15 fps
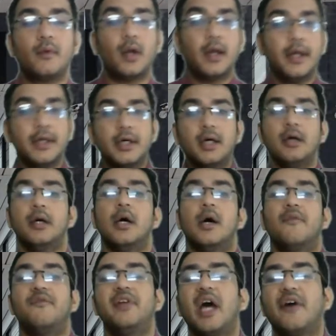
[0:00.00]
here
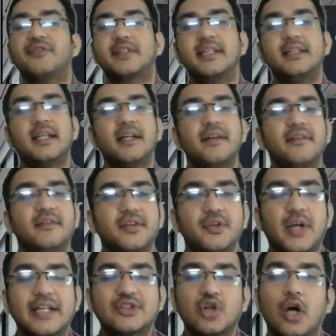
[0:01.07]
we have seen that you
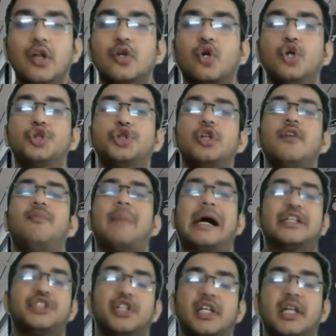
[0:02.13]
can solve the question of
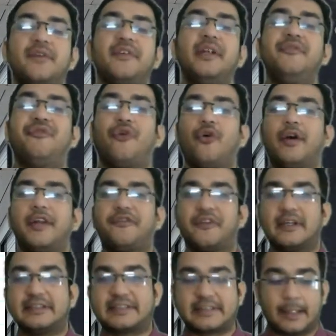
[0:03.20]
marginal relief in 4
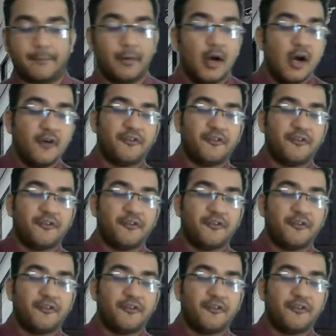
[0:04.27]
different steps.